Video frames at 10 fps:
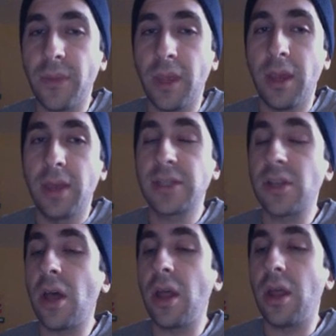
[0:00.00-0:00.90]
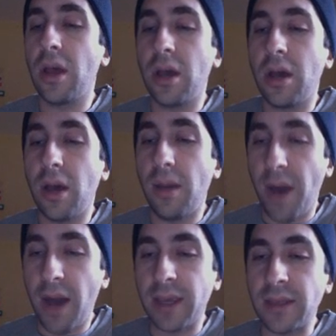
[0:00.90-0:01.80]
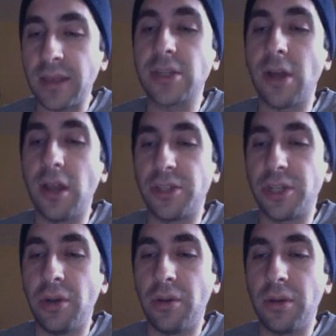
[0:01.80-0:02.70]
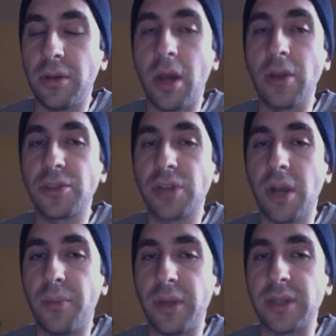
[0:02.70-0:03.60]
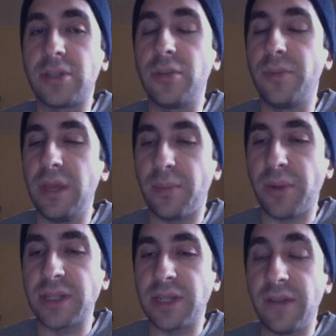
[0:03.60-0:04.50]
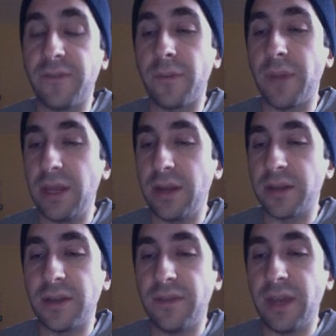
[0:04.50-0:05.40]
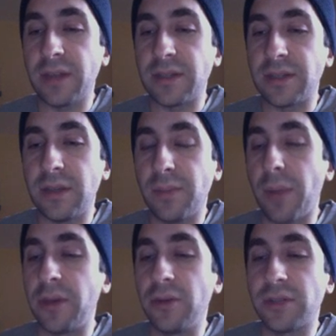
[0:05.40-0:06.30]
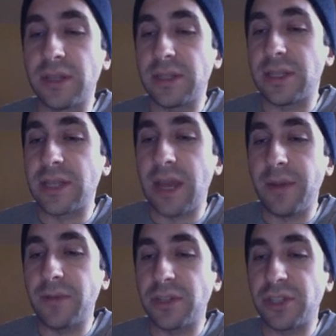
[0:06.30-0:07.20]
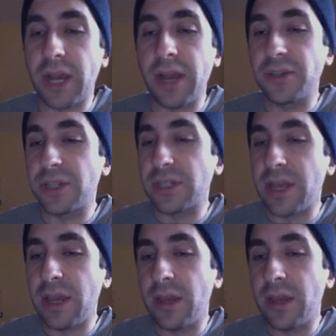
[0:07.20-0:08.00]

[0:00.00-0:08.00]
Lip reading: This is all a mocking. This is all a joke. Donald Trump was to be the president for many years in advance. He probably knew since the time he was a child, just like